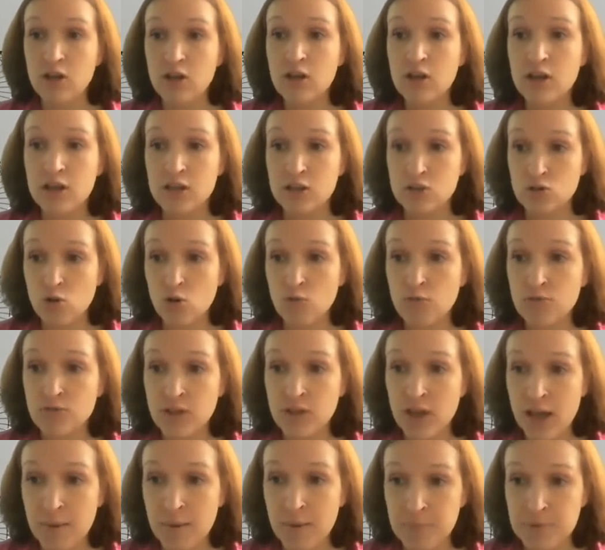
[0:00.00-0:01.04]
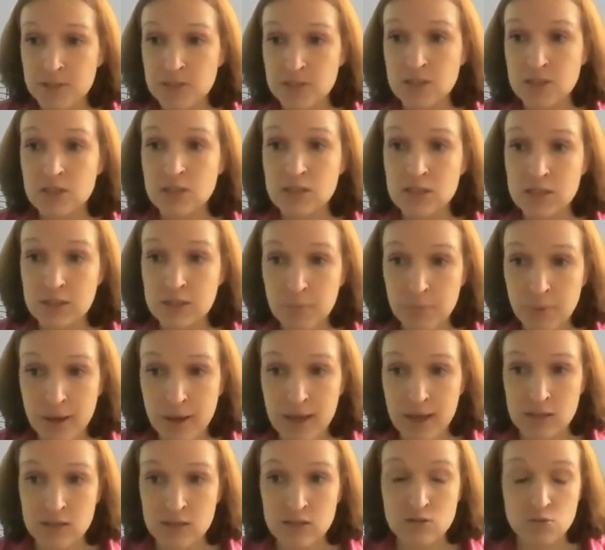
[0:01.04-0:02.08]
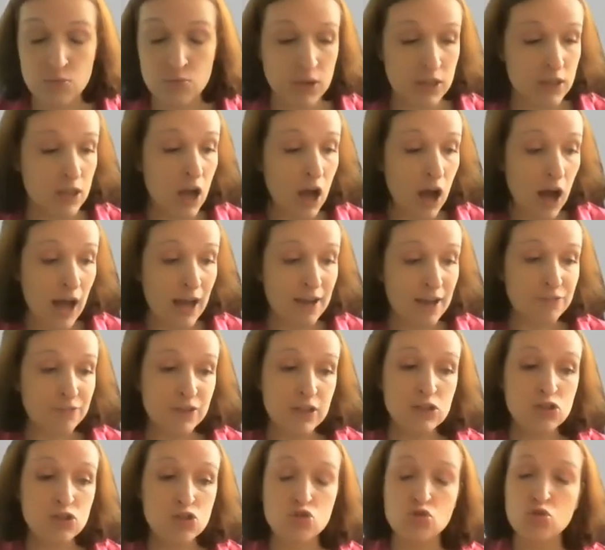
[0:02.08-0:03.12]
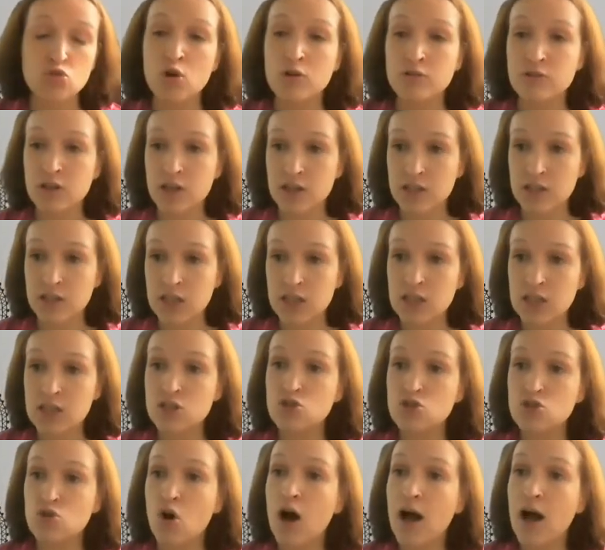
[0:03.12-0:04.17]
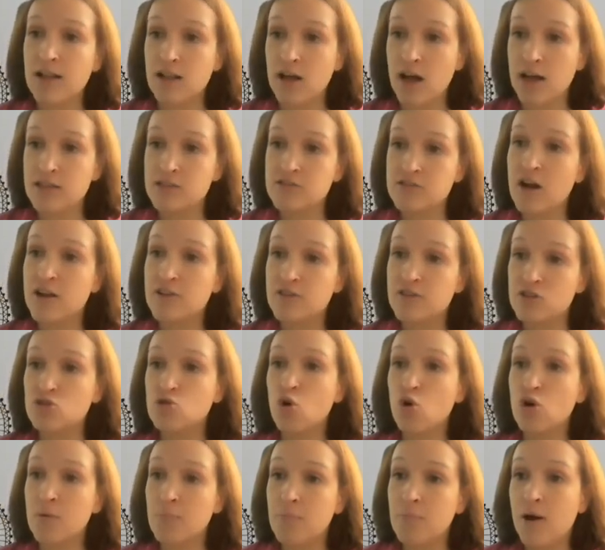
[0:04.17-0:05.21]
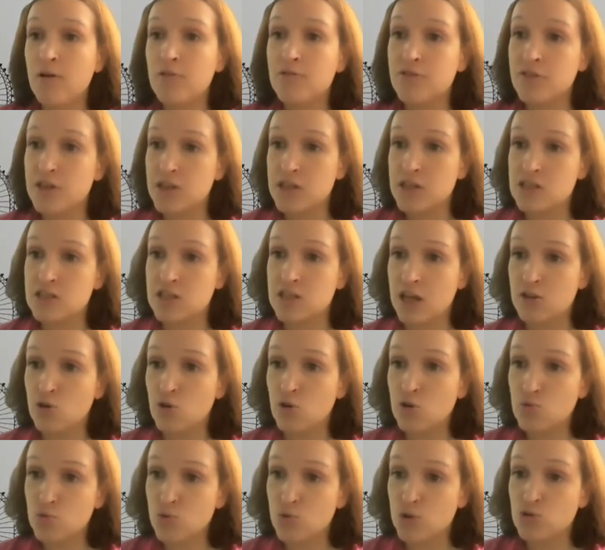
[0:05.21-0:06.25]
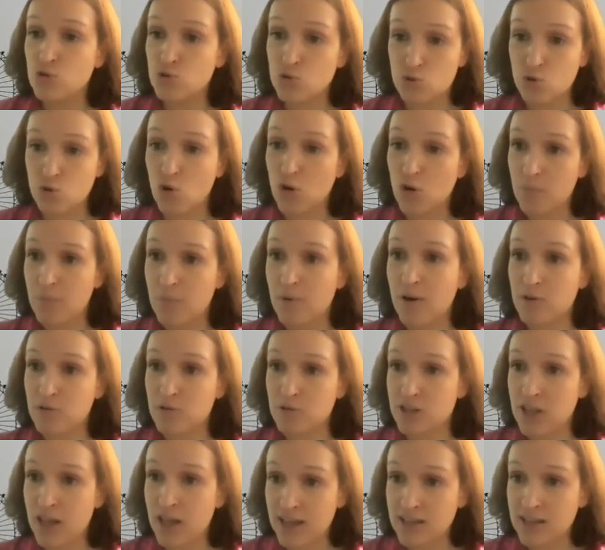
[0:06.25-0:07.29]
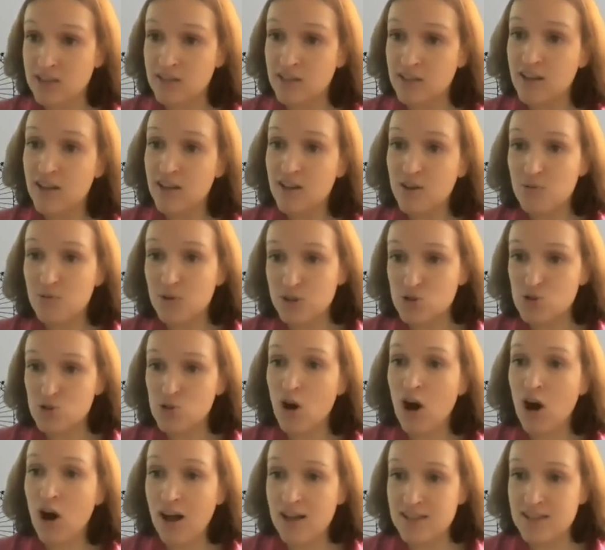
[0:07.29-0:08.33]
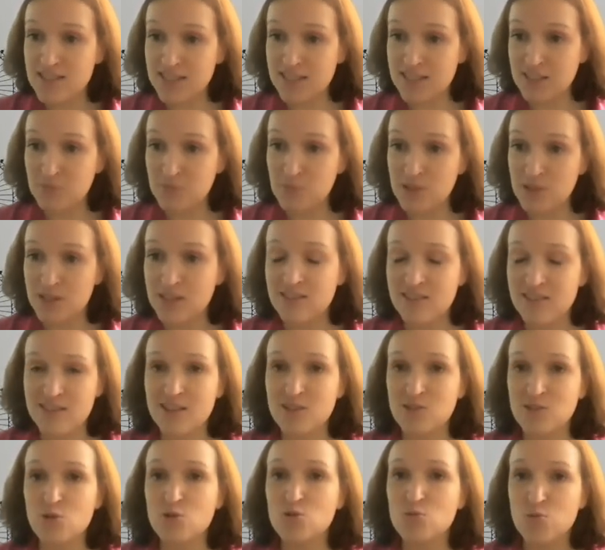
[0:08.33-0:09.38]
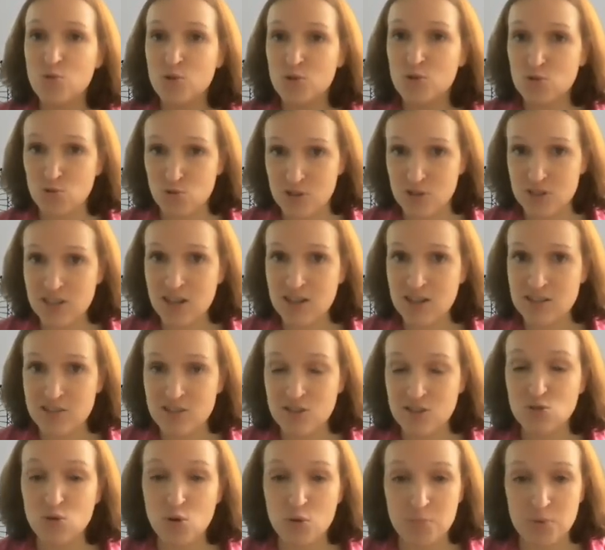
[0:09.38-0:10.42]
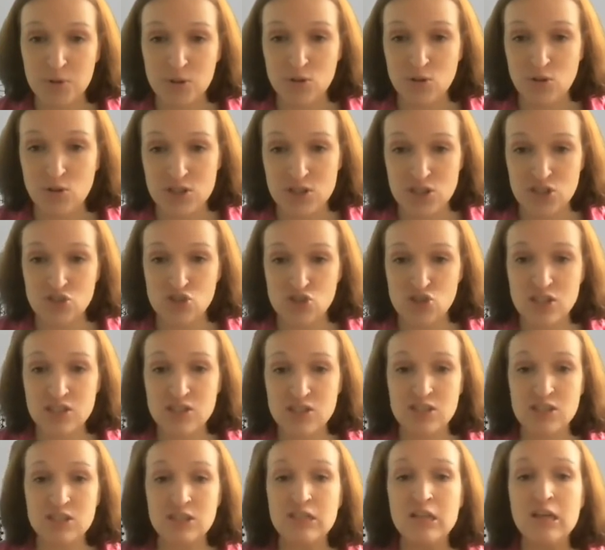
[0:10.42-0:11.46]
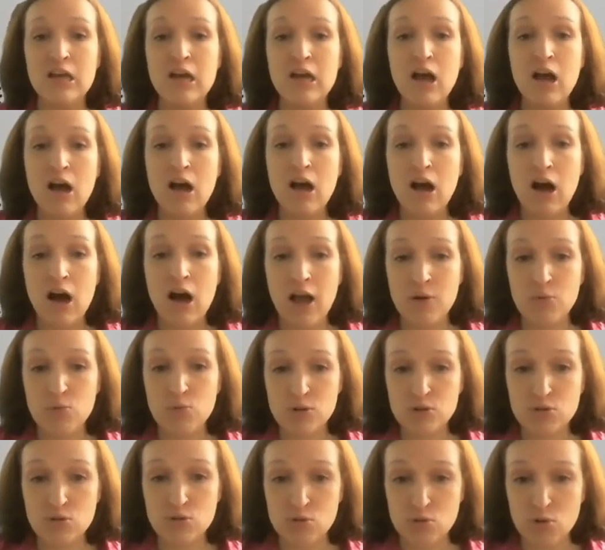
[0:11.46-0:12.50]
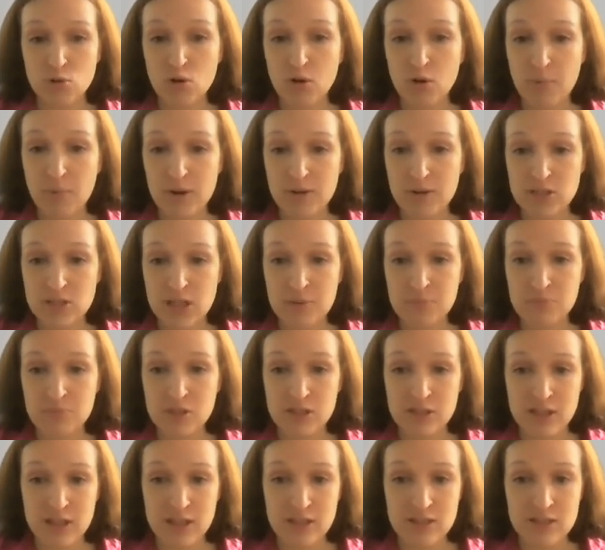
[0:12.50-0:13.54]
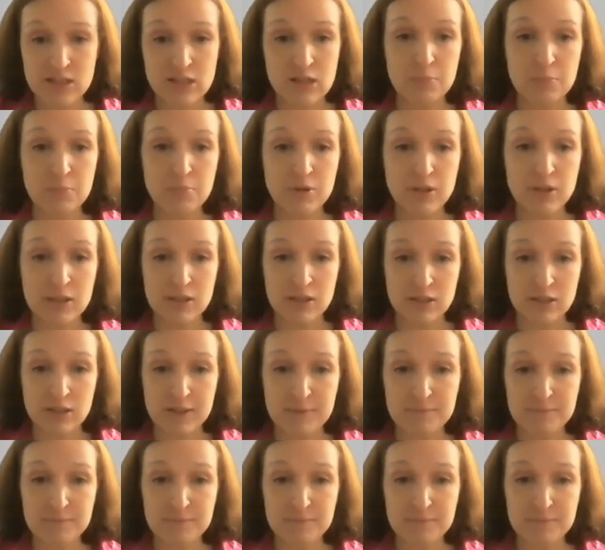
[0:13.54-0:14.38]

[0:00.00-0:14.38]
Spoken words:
It often happens in debates. When I feel stronger here, so I'd rather talk about this. I don't want to talk about that. What you're asking me, I don't want to discuss the topic you're suggesting. I want to talk about something else completely.